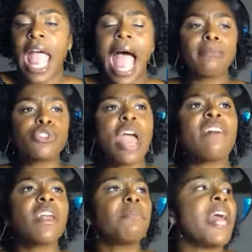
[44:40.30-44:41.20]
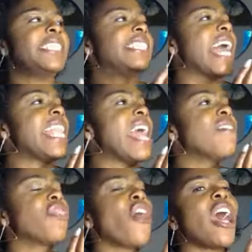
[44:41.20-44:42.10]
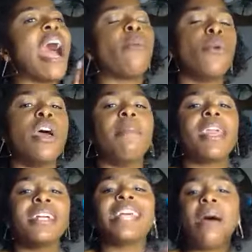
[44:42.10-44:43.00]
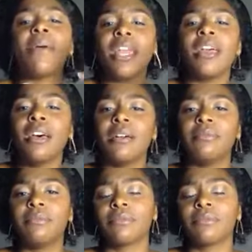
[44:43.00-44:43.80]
I'm traveling places I never thought I would because I'm with him.